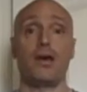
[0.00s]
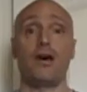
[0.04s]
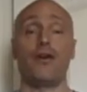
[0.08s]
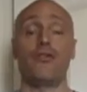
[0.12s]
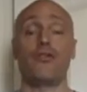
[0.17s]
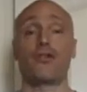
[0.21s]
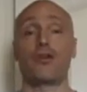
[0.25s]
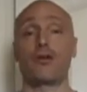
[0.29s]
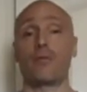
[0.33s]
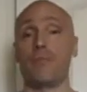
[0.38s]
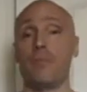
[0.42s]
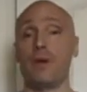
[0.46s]
and
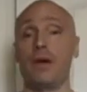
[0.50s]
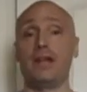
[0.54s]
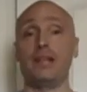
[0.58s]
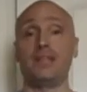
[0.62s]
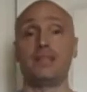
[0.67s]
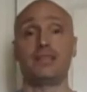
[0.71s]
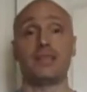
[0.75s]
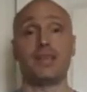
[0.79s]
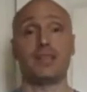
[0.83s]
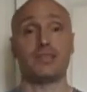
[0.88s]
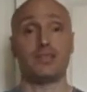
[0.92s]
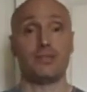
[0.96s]
there are
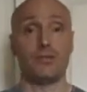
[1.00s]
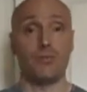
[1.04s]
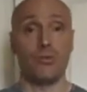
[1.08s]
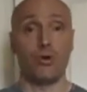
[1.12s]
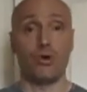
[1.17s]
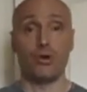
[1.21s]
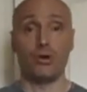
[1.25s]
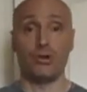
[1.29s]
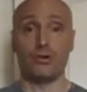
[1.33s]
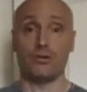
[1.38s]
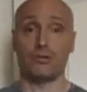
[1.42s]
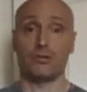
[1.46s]
many
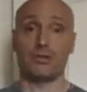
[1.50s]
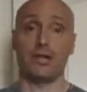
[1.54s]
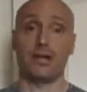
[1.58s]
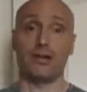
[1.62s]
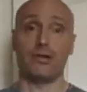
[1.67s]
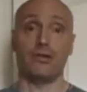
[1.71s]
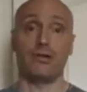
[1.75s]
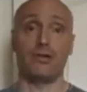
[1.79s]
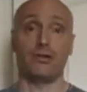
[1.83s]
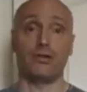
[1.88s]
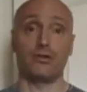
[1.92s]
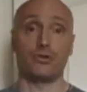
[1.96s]
testimonials
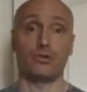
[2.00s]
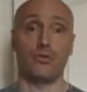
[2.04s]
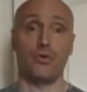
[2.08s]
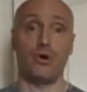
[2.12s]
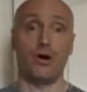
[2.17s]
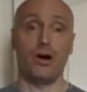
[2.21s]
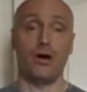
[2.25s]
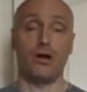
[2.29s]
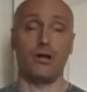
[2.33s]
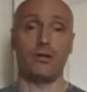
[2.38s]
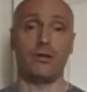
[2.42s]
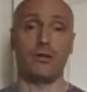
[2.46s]
out there as
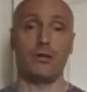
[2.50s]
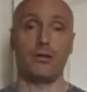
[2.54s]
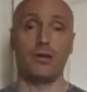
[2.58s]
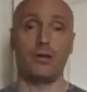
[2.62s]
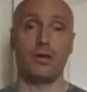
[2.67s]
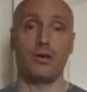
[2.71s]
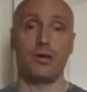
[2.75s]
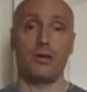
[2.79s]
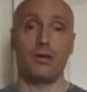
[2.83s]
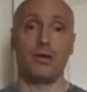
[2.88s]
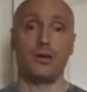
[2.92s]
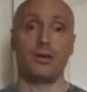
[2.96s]
well.
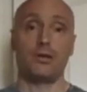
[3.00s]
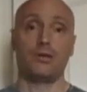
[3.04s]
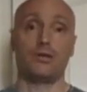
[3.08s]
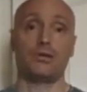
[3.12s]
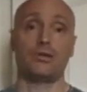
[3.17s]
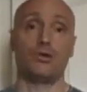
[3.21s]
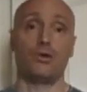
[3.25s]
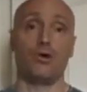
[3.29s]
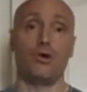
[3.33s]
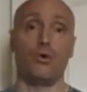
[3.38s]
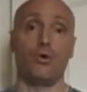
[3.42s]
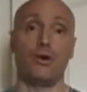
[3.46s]

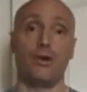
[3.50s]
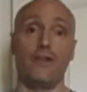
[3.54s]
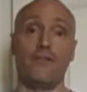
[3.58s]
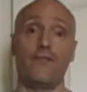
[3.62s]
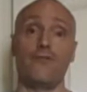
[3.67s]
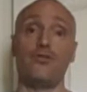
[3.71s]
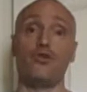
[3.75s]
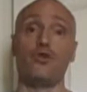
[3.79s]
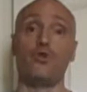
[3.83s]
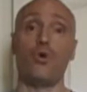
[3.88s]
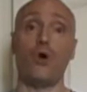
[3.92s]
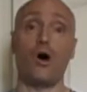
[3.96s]
So
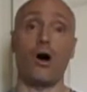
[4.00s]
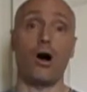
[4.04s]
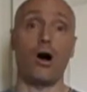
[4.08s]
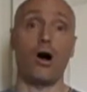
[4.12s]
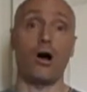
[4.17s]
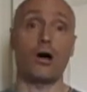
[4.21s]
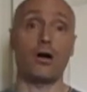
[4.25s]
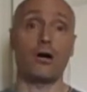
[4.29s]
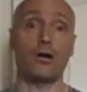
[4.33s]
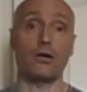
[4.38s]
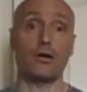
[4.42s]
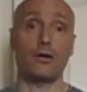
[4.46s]
if you
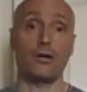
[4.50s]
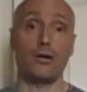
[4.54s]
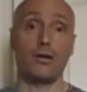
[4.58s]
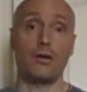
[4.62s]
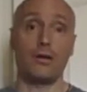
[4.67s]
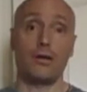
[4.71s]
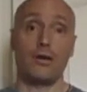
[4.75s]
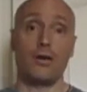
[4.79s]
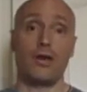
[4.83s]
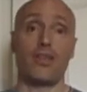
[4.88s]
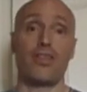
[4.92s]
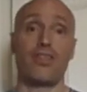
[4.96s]
are
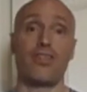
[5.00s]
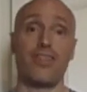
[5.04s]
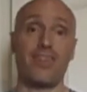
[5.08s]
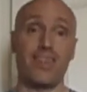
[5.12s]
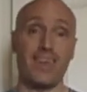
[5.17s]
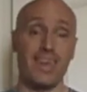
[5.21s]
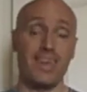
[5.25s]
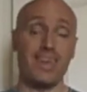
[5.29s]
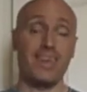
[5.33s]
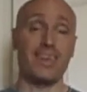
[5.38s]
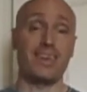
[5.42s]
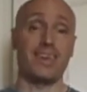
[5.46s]

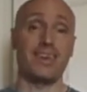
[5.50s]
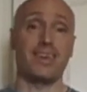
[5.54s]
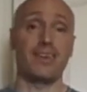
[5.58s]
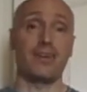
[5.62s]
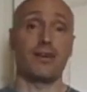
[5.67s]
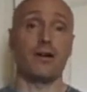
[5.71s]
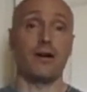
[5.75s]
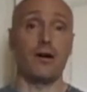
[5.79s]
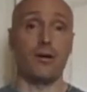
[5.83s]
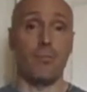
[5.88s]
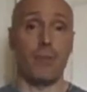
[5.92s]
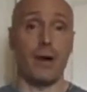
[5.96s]
thinking
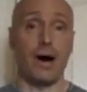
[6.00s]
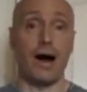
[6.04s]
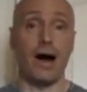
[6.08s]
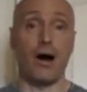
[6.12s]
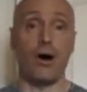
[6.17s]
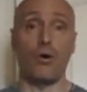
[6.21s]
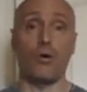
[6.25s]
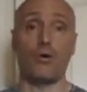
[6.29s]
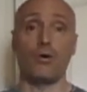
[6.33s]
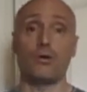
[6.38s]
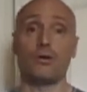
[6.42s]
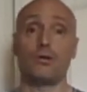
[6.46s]

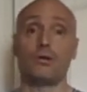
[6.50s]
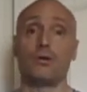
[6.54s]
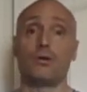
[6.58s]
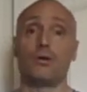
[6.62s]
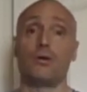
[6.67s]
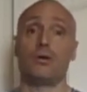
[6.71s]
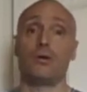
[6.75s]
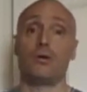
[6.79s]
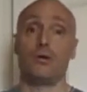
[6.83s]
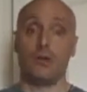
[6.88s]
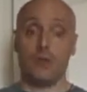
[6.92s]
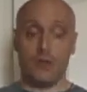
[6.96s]
about
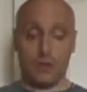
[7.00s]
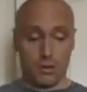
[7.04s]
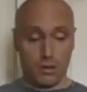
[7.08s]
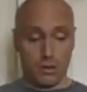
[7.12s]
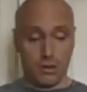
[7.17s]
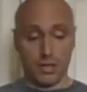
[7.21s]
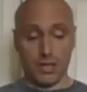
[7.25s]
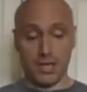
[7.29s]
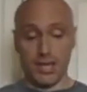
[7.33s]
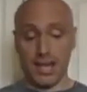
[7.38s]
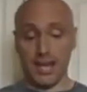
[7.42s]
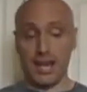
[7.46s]

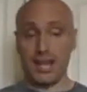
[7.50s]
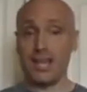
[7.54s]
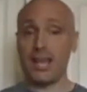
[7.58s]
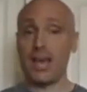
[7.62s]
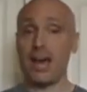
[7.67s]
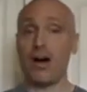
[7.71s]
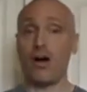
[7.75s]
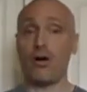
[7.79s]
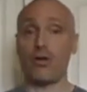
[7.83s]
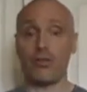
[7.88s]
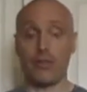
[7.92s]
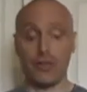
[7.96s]
getting
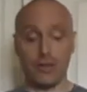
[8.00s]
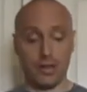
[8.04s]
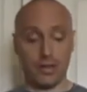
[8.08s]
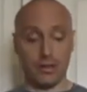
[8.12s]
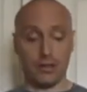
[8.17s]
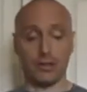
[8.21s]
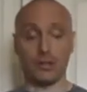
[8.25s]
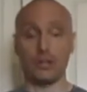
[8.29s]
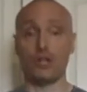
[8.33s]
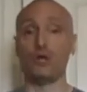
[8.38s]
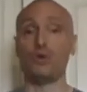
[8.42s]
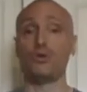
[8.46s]
healthy,
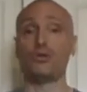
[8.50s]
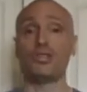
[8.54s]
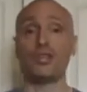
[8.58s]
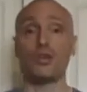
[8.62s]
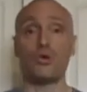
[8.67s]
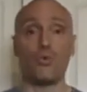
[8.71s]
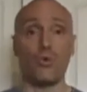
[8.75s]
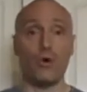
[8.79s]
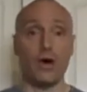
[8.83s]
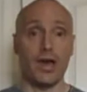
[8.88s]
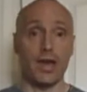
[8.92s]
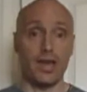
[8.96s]

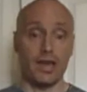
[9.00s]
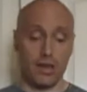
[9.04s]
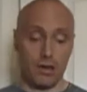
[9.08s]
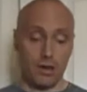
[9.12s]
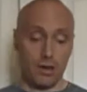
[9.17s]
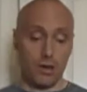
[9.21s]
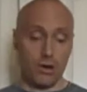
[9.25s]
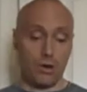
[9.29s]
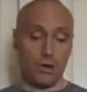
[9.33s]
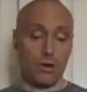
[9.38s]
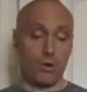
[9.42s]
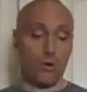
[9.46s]
losing weight,
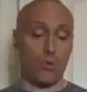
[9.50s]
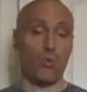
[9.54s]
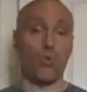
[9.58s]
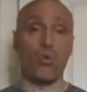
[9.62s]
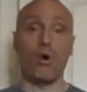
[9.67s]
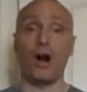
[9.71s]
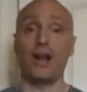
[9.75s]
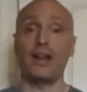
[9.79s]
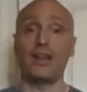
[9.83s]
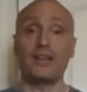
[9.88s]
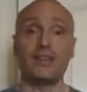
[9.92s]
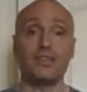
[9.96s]

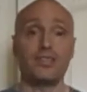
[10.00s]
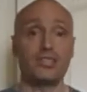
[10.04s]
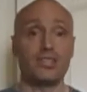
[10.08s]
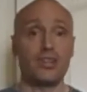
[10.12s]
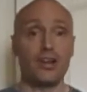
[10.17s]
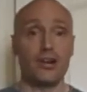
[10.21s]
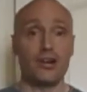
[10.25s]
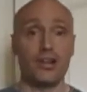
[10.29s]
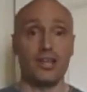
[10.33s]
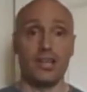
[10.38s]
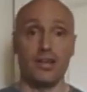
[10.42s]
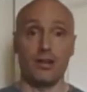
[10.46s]
wanting to
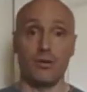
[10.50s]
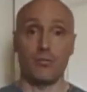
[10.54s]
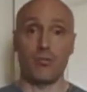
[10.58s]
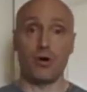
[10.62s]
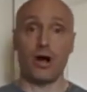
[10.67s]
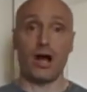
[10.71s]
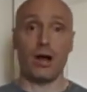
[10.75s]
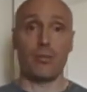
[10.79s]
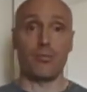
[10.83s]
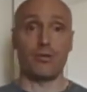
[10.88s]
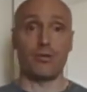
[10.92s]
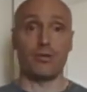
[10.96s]
start eating
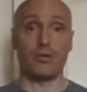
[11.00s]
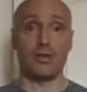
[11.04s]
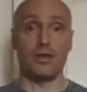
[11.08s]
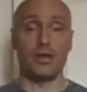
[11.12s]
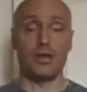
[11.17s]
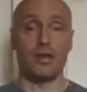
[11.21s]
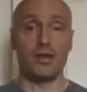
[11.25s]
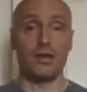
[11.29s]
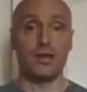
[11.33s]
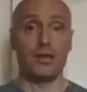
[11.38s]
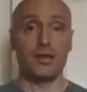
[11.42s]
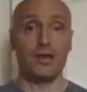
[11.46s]

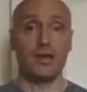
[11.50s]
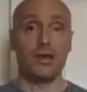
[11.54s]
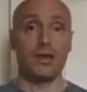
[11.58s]
properly,